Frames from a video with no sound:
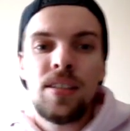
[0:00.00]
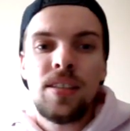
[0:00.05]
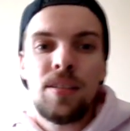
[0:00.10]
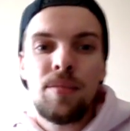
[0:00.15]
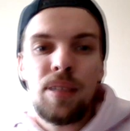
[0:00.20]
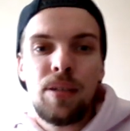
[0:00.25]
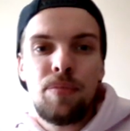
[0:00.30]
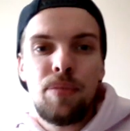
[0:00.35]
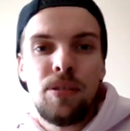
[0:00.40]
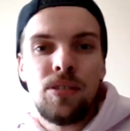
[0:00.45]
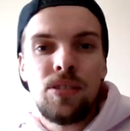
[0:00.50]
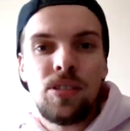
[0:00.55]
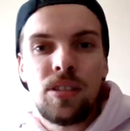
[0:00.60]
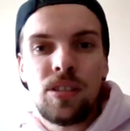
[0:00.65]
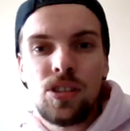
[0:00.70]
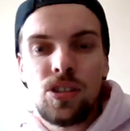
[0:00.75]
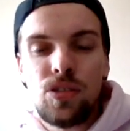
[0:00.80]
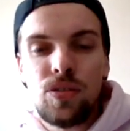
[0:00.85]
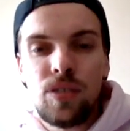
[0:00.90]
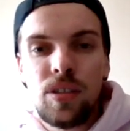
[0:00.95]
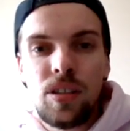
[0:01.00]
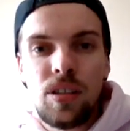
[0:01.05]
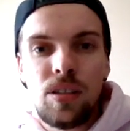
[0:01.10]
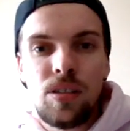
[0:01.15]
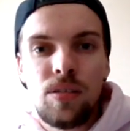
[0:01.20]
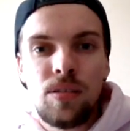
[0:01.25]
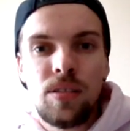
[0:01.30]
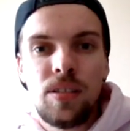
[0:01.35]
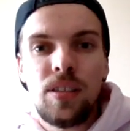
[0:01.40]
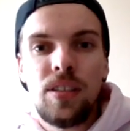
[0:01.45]
My opponent's gonna
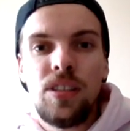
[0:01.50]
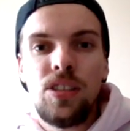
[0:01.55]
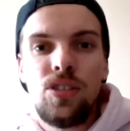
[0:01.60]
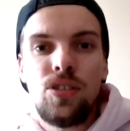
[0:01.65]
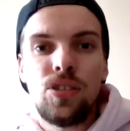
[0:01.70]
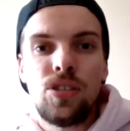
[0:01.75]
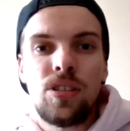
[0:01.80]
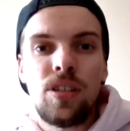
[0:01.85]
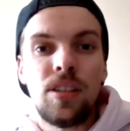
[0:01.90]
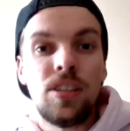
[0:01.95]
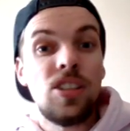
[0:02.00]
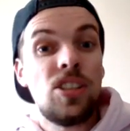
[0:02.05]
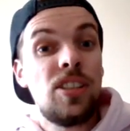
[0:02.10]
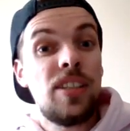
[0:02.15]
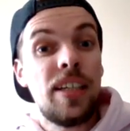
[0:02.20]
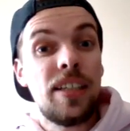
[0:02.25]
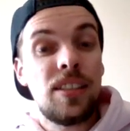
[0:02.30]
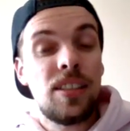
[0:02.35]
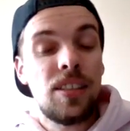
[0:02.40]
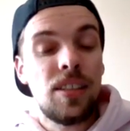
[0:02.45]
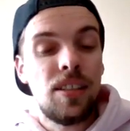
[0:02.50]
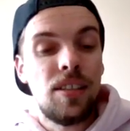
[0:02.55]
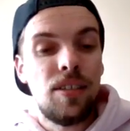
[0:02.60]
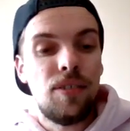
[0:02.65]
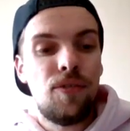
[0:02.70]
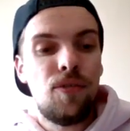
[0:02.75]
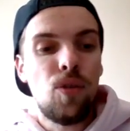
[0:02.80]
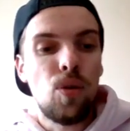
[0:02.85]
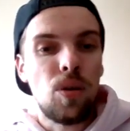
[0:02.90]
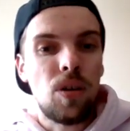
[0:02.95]
draw, and he's just gonna set
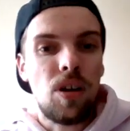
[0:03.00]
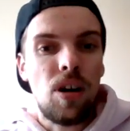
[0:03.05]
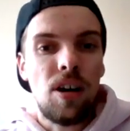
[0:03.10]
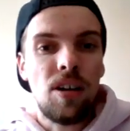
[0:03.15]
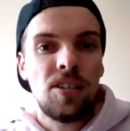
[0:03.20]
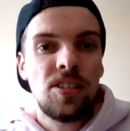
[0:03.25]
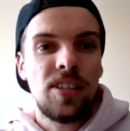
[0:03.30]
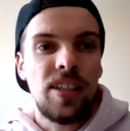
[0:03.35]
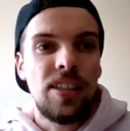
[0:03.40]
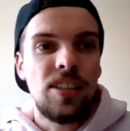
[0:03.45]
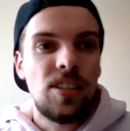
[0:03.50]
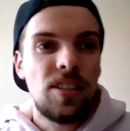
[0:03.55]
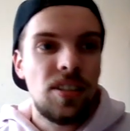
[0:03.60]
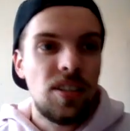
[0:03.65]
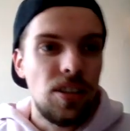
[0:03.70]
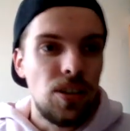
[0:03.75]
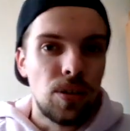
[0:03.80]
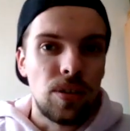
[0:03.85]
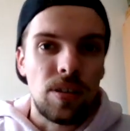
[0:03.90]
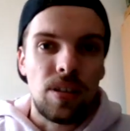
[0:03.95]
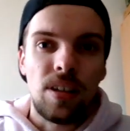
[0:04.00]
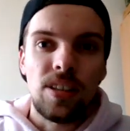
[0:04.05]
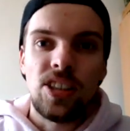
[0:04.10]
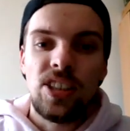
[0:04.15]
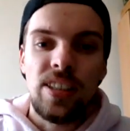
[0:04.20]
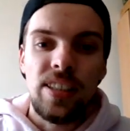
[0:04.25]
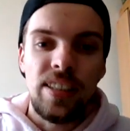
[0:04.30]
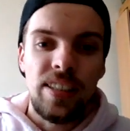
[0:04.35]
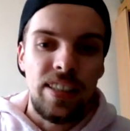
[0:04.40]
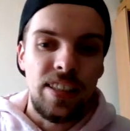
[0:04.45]
4 cards, and you're gonna
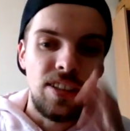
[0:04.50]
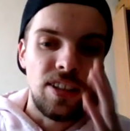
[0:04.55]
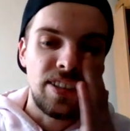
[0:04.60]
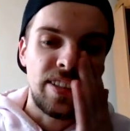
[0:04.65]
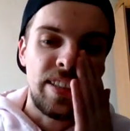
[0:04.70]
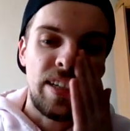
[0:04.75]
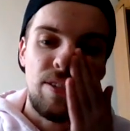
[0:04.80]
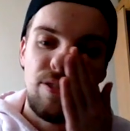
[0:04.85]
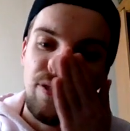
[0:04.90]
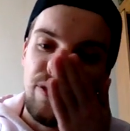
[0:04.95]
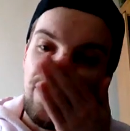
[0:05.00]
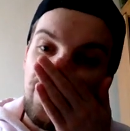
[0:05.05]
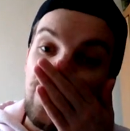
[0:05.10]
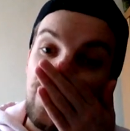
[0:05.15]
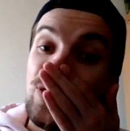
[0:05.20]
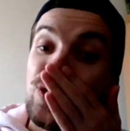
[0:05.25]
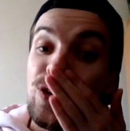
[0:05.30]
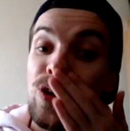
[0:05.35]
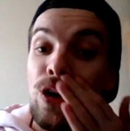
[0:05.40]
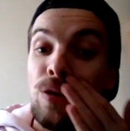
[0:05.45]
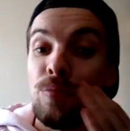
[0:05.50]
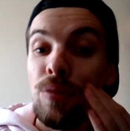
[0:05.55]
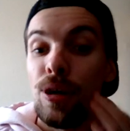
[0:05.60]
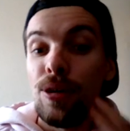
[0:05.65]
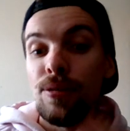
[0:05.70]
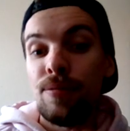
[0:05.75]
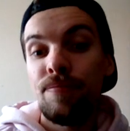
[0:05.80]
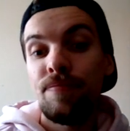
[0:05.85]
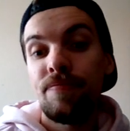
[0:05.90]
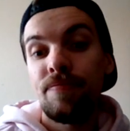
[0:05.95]
see he does have full
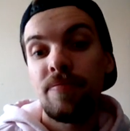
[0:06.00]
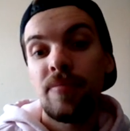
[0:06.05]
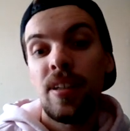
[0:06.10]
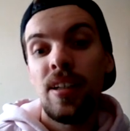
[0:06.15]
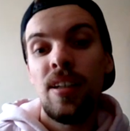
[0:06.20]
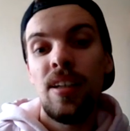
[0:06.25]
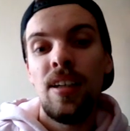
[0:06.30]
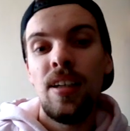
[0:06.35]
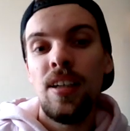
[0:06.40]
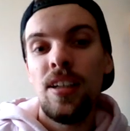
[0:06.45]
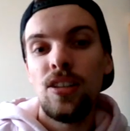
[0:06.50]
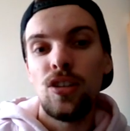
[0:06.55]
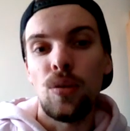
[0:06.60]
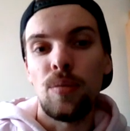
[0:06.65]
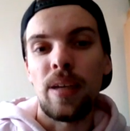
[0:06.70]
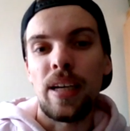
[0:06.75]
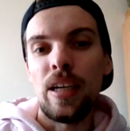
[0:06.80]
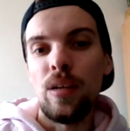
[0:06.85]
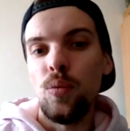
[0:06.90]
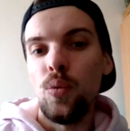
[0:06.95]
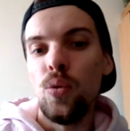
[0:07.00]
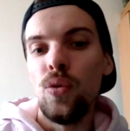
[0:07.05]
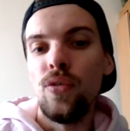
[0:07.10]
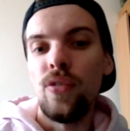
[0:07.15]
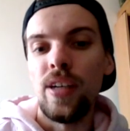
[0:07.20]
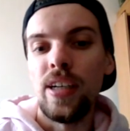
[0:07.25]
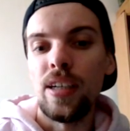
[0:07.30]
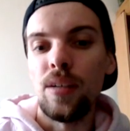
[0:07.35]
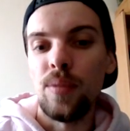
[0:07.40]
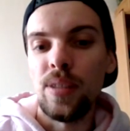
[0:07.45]
combo. Top decking
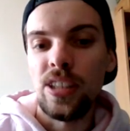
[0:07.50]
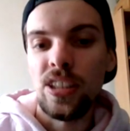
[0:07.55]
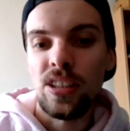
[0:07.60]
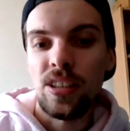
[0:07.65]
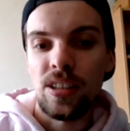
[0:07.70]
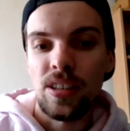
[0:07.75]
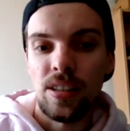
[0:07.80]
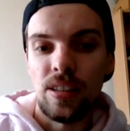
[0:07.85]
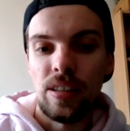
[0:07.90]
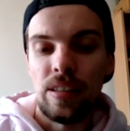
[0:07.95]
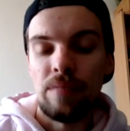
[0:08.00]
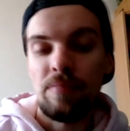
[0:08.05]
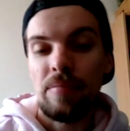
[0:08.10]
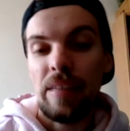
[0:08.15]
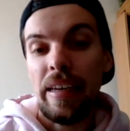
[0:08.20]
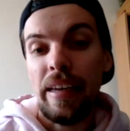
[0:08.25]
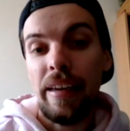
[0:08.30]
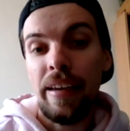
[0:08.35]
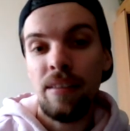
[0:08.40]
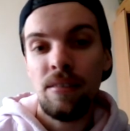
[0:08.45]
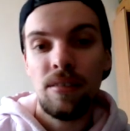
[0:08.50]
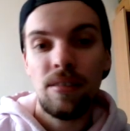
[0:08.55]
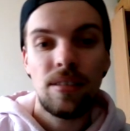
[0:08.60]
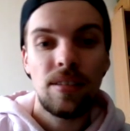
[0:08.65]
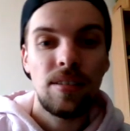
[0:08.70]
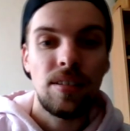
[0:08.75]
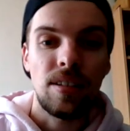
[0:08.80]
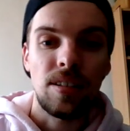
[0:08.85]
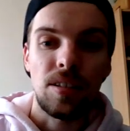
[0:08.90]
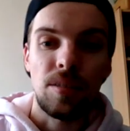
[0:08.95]
Wolf here, which is,
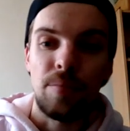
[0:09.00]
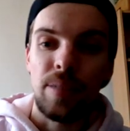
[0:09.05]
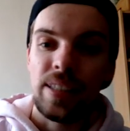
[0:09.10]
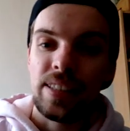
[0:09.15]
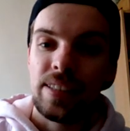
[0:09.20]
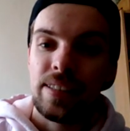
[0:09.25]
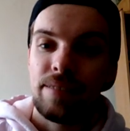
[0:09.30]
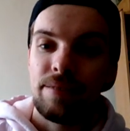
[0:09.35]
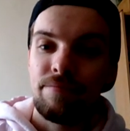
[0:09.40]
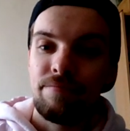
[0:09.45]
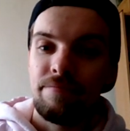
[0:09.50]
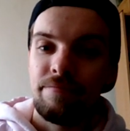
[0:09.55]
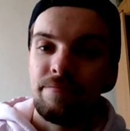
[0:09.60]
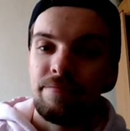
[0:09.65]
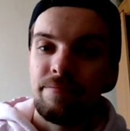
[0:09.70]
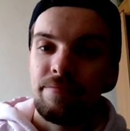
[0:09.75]
not the best.